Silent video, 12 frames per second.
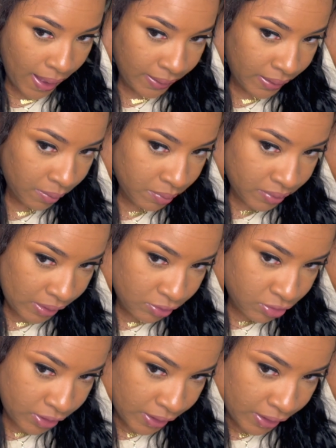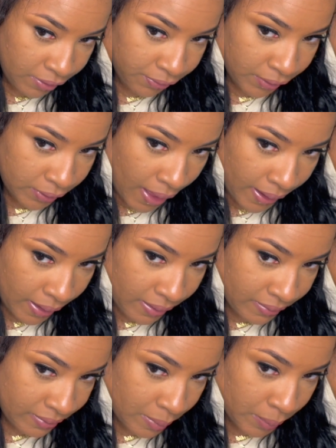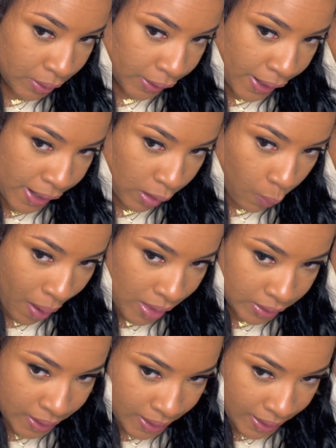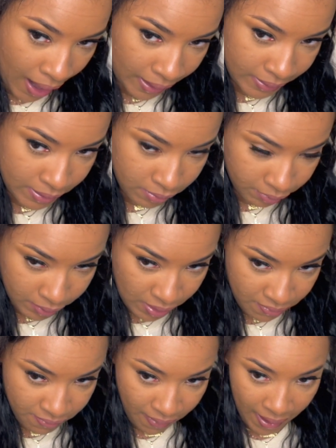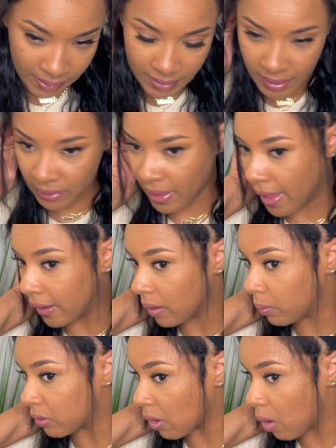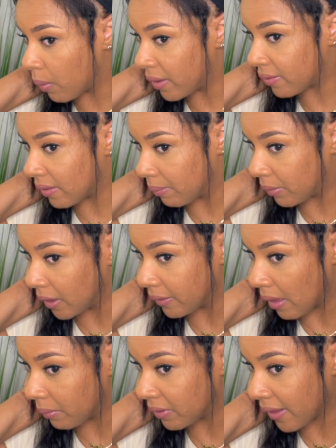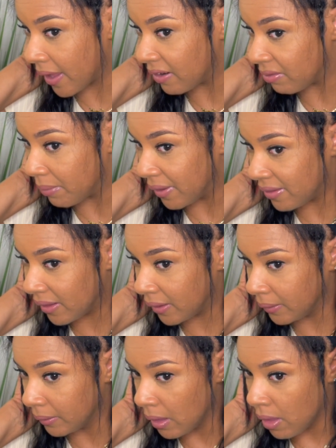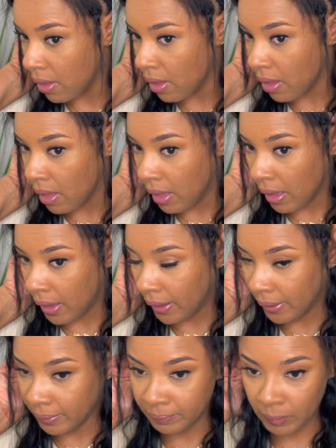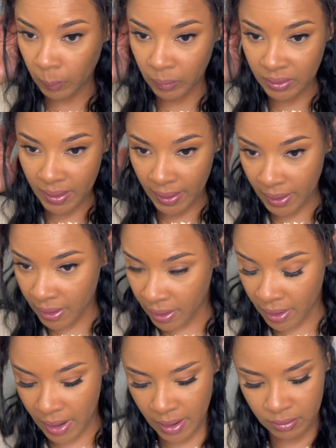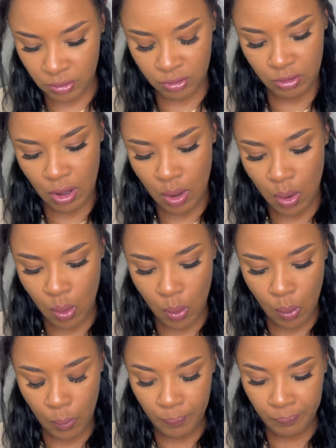I kept searching for like a similar hair quality and I couldn't really find it. Like, it was always something that was kind of missing with the hair. And so